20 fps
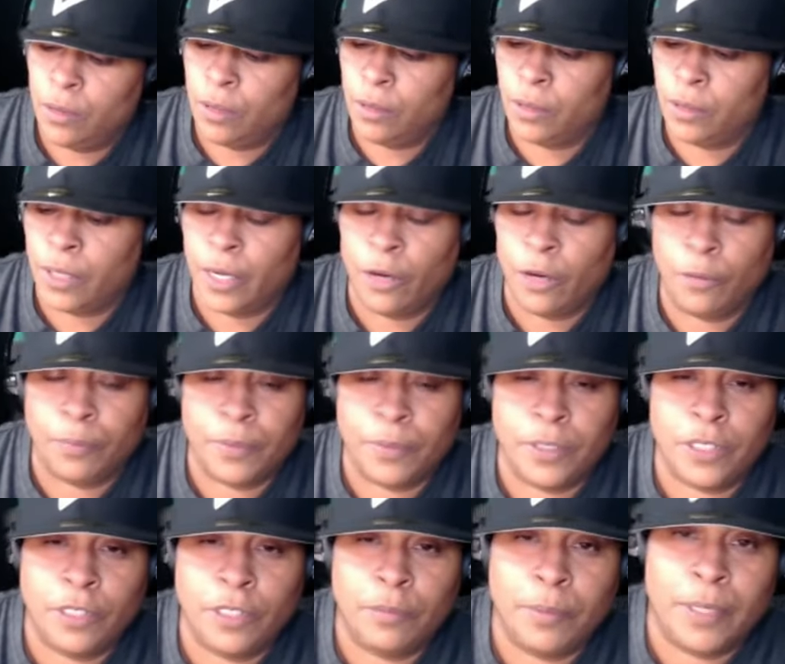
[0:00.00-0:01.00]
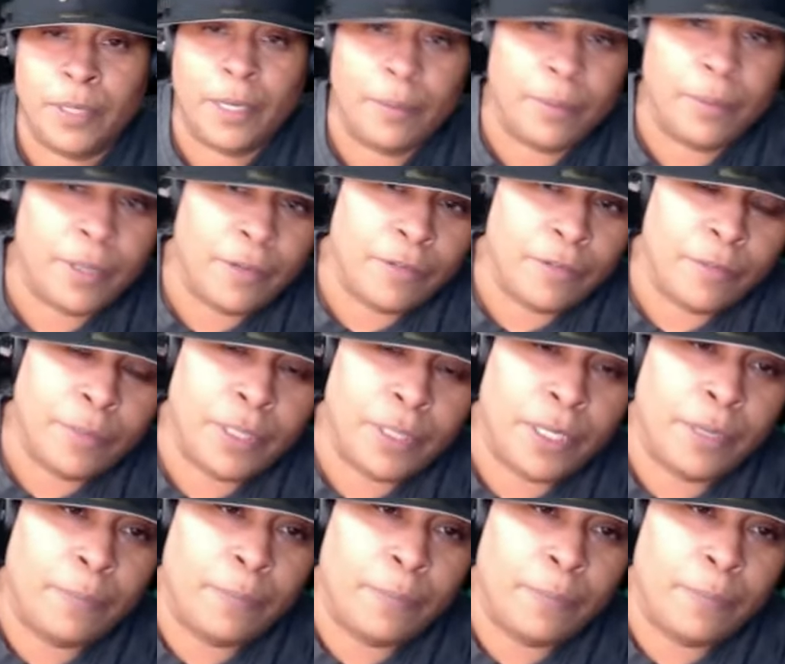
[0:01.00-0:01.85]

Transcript: the help that she's been able to give him and the